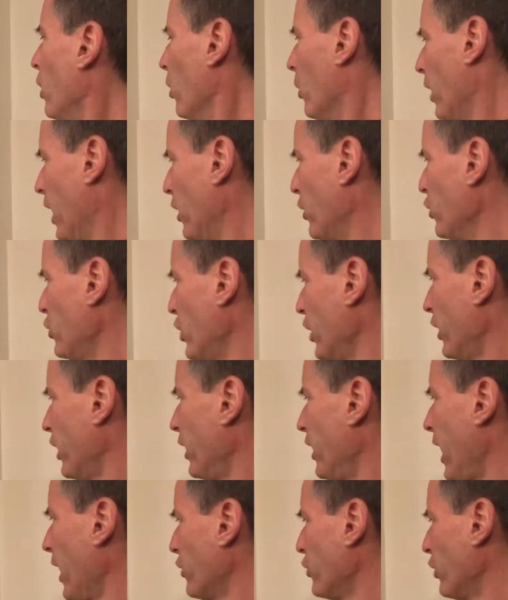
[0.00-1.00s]
or energy
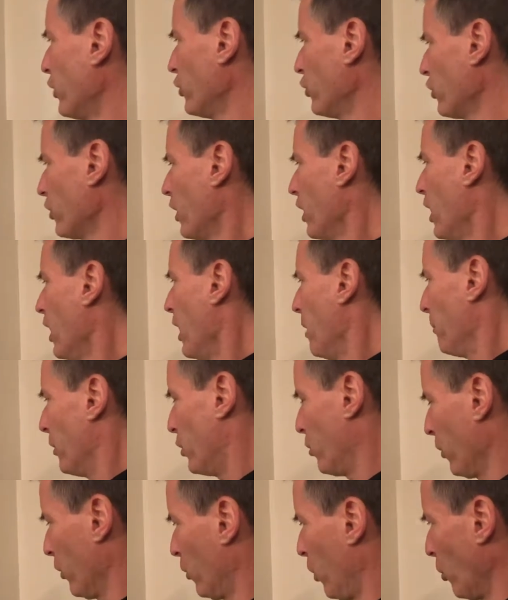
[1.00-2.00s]
connections
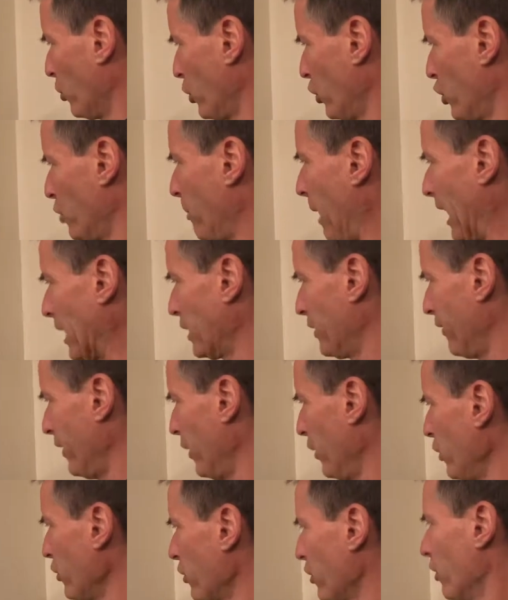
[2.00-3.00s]
between closest packed
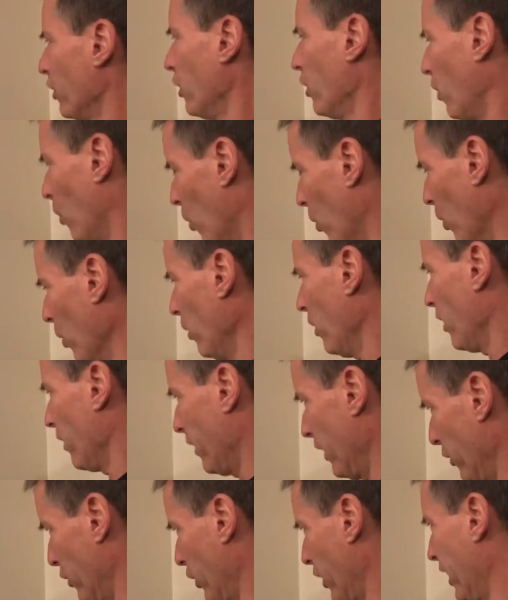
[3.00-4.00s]
spheres, or
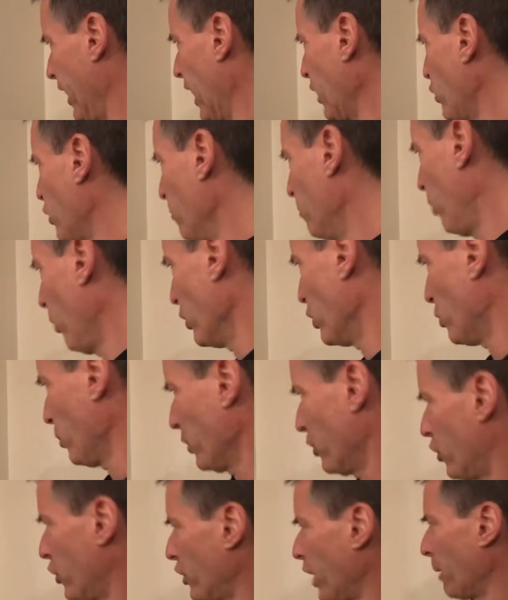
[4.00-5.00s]
the interconnection points
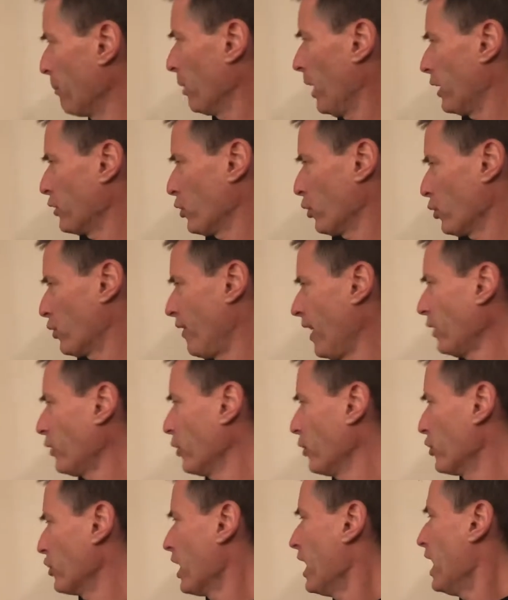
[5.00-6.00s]
which stabilize those
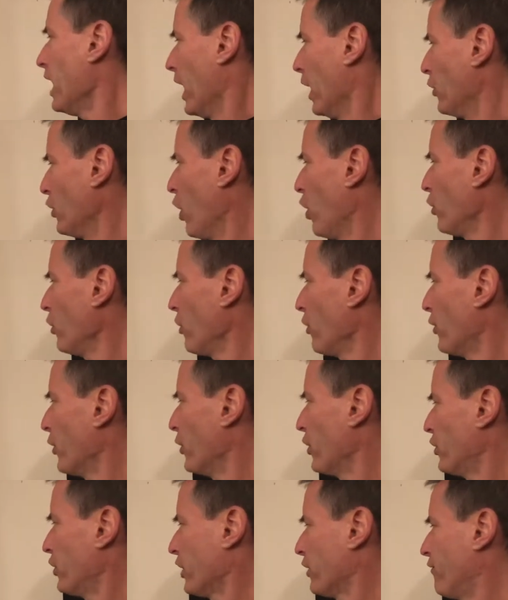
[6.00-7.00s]
vectors, in the
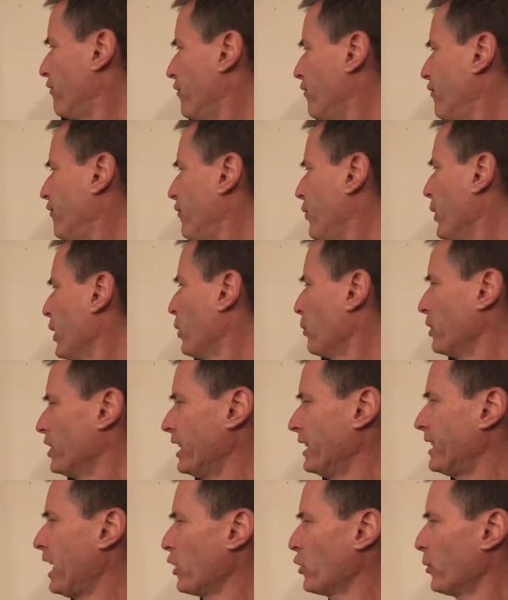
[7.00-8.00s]
136
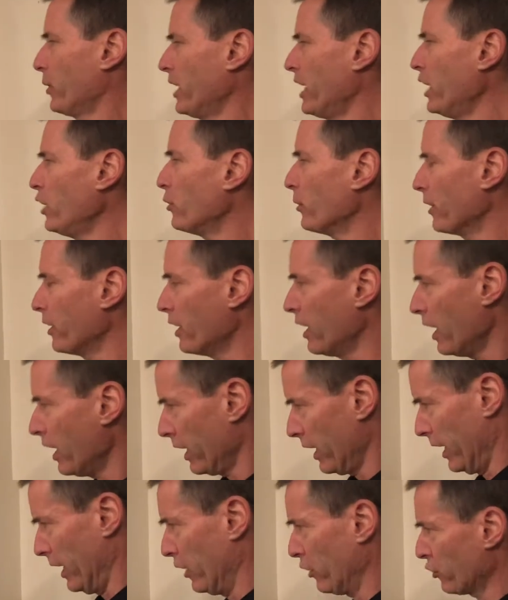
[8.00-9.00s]
frequency tetrahedron
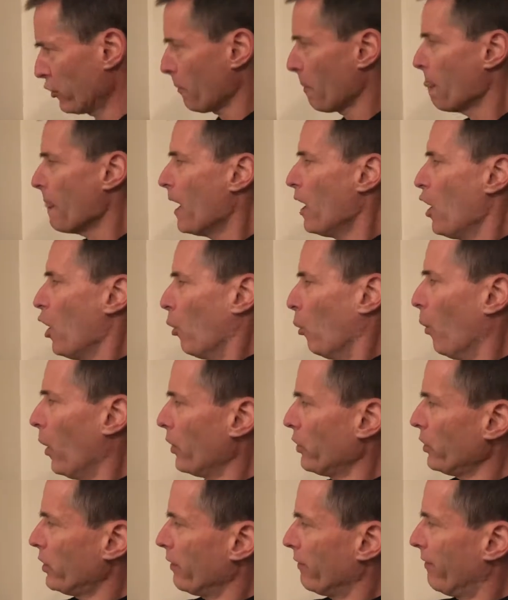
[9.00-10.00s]
is
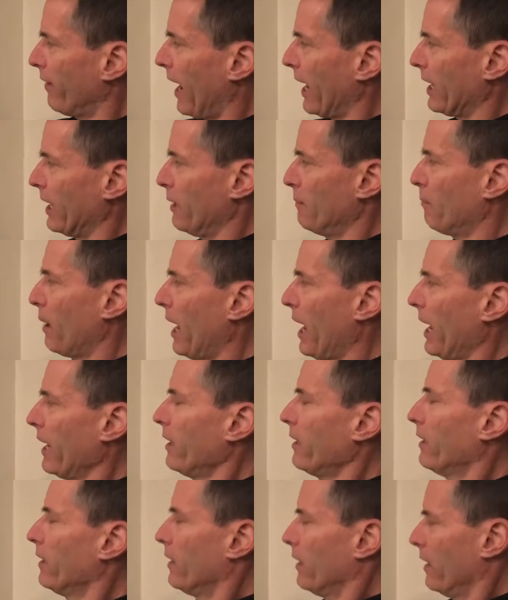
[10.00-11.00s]
1 divided
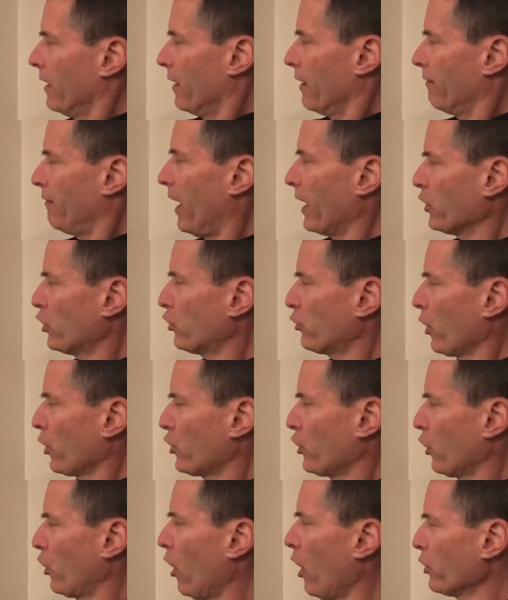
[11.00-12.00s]
by fine
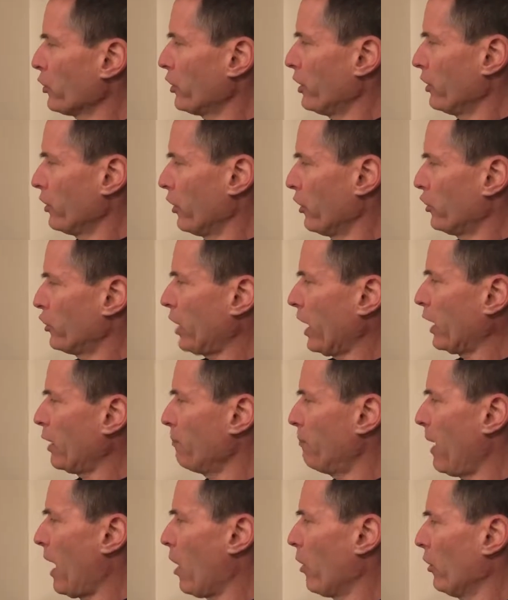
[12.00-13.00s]
structure constant to the
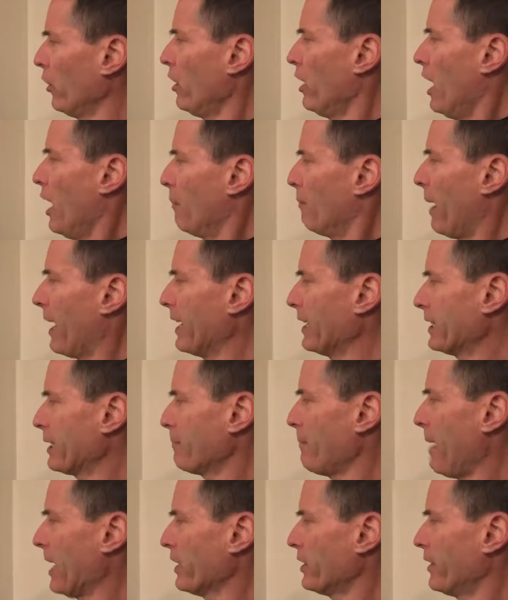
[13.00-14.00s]
second power minus the
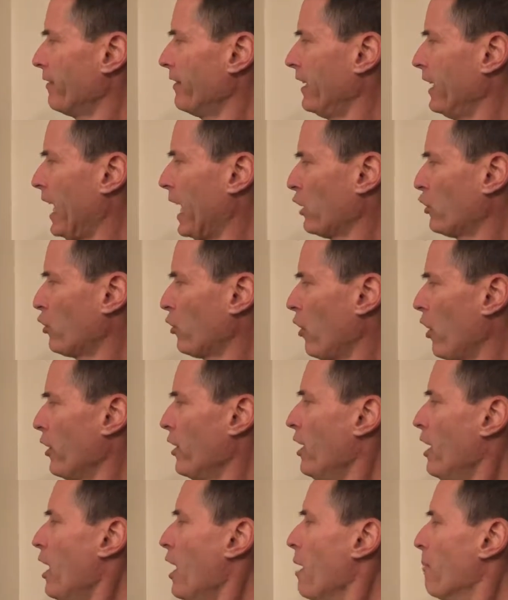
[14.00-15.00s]
mass of the electron
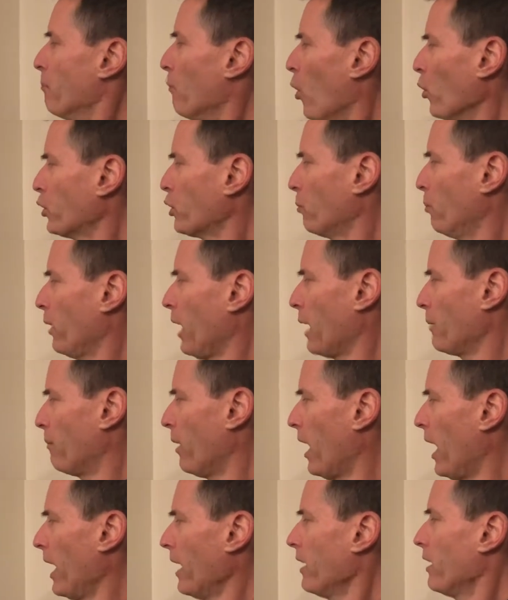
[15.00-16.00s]
multiplied
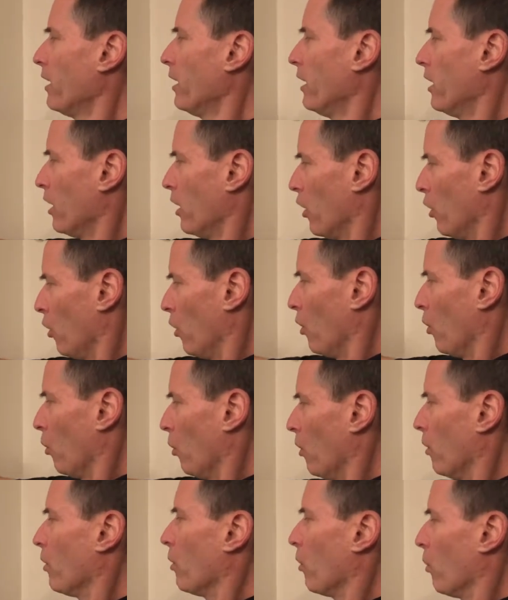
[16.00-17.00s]
by
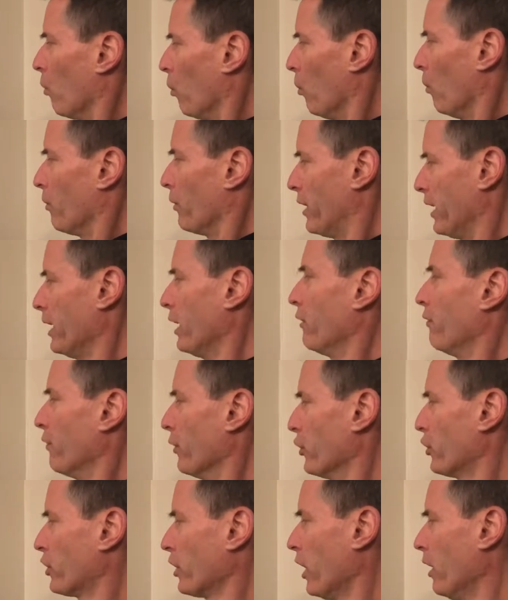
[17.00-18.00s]
the
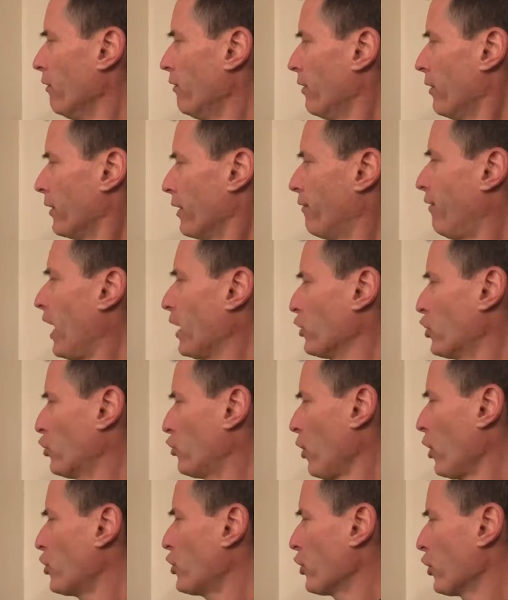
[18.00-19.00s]
inverse of the fine
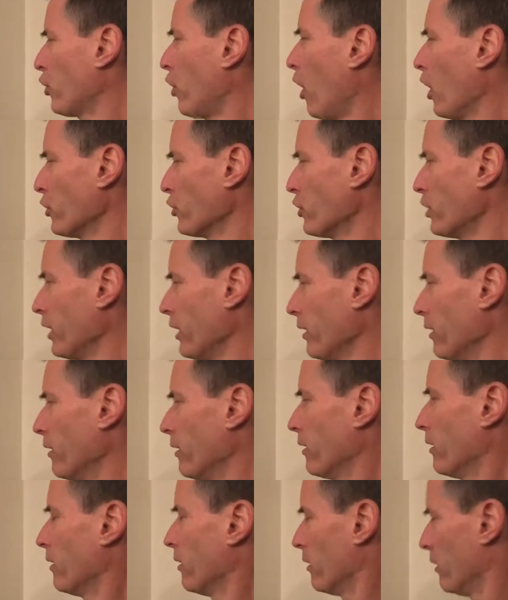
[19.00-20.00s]
structure constant.
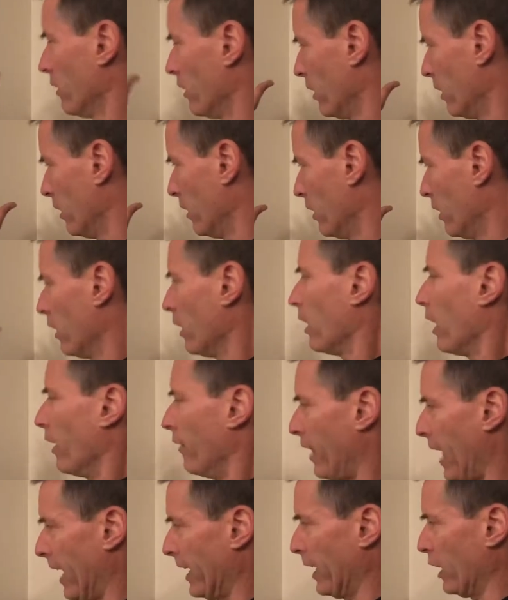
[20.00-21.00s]

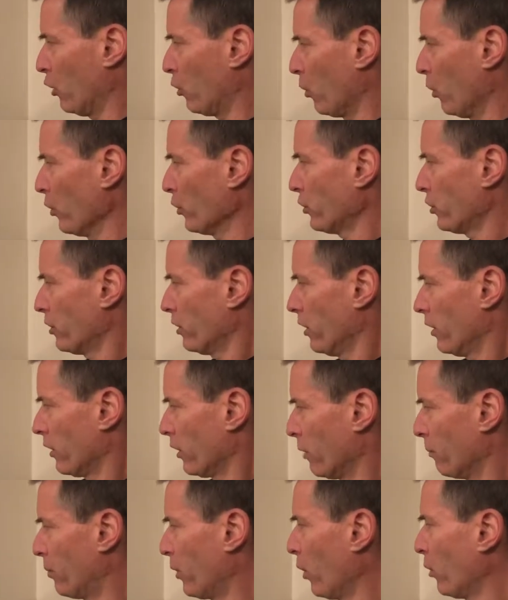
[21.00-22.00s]
And that equals
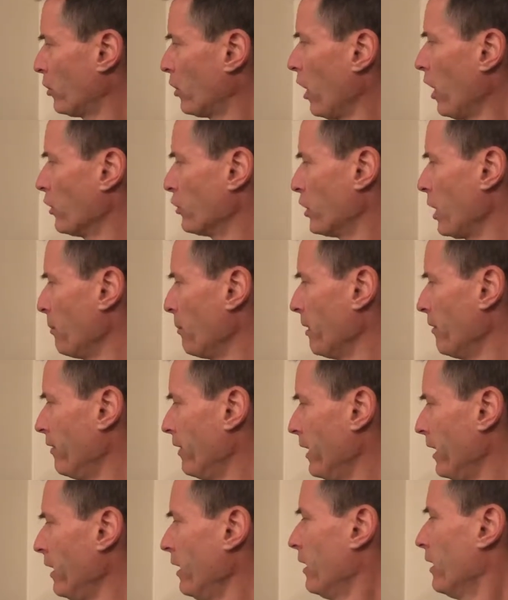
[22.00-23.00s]
the proton's
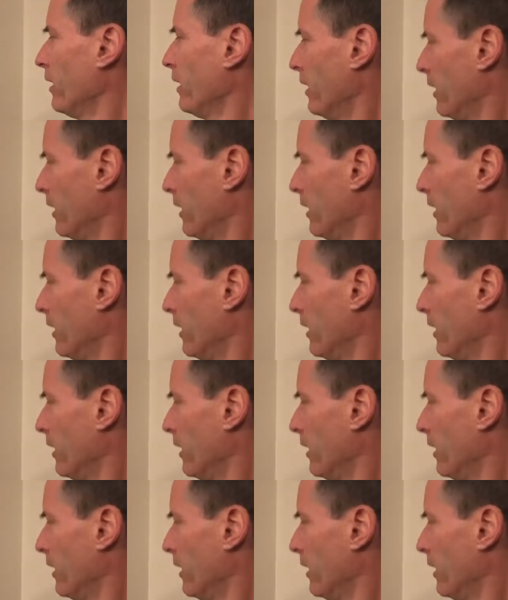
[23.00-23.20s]
MeV